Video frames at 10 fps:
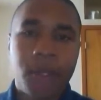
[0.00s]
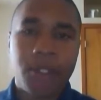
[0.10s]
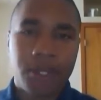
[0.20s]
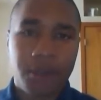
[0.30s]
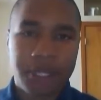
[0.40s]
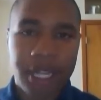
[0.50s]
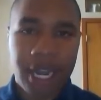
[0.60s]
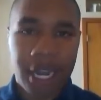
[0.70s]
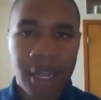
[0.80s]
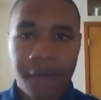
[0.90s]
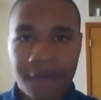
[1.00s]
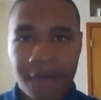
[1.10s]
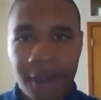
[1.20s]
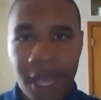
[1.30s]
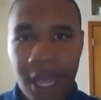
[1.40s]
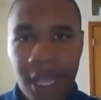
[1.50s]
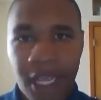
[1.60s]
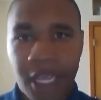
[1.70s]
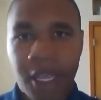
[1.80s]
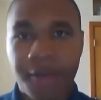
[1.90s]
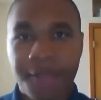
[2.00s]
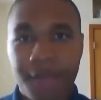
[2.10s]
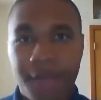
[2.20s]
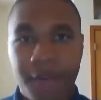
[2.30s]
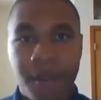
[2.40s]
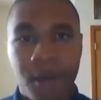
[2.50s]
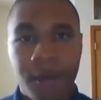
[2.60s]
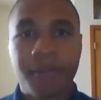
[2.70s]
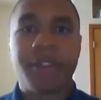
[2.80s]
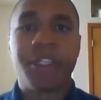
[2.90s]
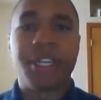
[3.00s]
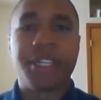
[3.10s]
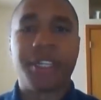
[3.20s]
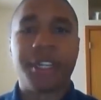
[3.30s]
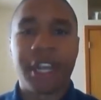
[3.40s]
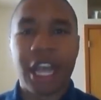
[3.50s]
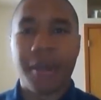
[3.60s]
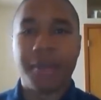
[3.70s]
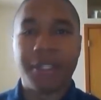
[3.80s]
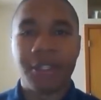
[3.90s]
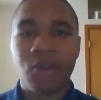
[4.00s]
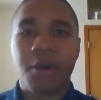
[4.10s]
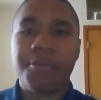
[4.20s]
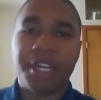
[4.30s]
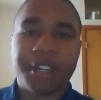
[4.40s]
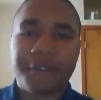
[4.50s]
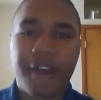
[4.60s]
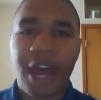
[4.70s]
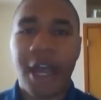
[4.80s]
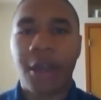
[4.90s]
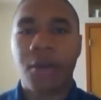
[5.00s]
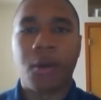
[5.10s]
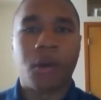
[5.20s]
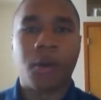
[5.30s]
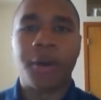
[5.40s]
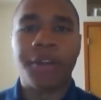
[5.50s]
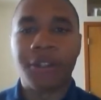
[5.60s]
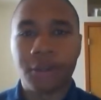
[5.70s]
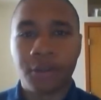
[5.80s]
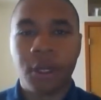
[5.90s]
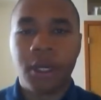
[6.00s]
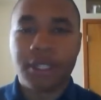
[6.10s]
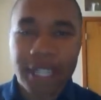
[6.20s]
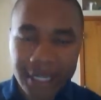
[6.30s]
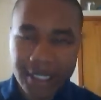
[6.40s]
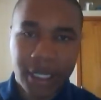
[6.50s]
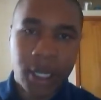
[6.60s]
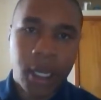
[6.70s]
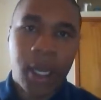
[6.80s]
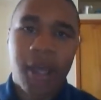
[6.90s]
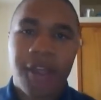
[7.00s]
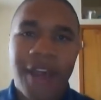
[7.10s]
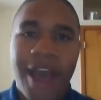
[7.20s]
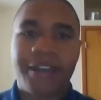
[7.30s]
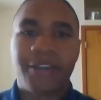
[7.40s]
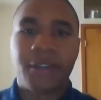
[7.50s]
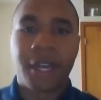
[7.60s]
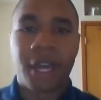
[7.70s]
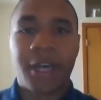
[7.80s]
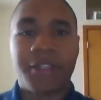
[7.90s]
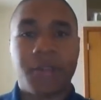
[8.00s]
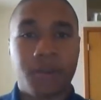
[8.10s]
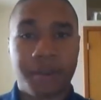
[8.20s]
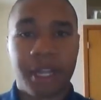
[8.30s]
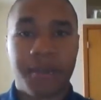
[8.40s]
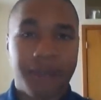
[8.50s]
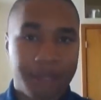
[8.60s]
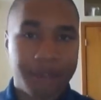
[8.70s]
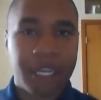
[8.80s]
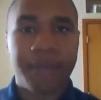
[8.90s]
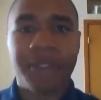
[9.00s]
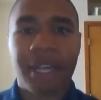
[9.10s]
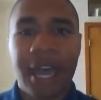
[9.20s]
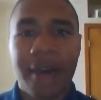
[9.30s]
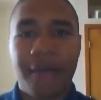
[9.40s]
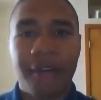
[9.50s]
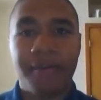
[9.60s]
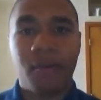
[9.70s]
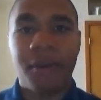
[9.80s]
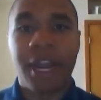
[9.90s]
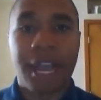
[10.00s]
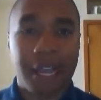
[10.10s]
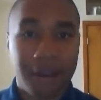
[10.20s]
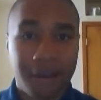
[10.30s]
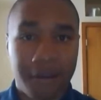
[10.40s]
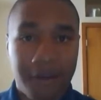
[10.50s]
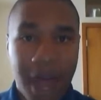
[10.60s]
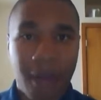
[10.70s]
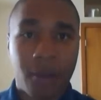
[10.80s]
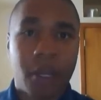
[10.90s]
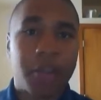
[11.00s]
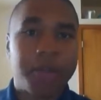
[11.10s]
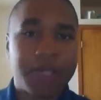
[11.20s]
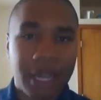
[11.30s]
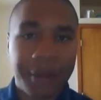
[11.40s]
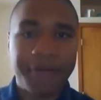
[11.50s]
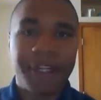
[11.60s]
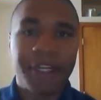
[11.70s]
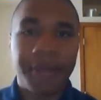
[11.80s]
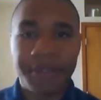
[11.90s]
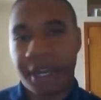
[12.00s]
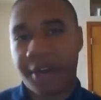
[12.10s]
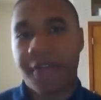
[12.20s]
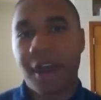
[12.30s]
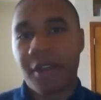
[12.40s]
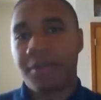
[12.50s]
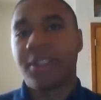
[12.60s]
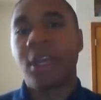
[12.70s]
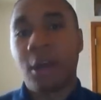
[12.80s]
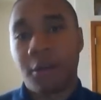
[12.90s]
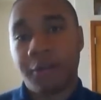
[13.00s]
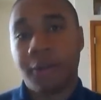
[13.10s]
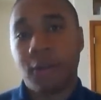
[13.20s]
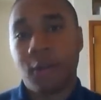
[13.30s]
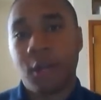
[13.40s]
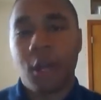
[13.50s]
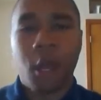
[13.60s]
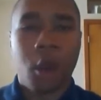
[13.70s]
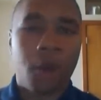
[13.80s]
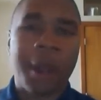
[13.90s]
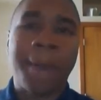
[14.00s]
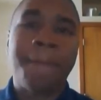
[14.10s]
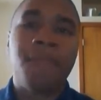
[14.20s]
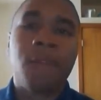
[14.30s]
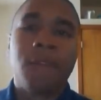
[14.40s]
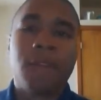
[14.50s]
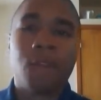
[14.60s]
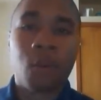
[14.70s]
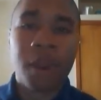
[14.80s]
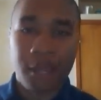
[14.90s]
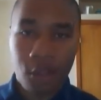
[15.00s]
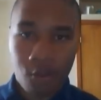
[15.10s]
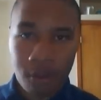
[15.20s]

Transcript: shows that if a female representation in the game is too objectified or is too sexy, that it causes women that play those games to have a more negative outlook on themselves and objectify themselves in a way. So the way that you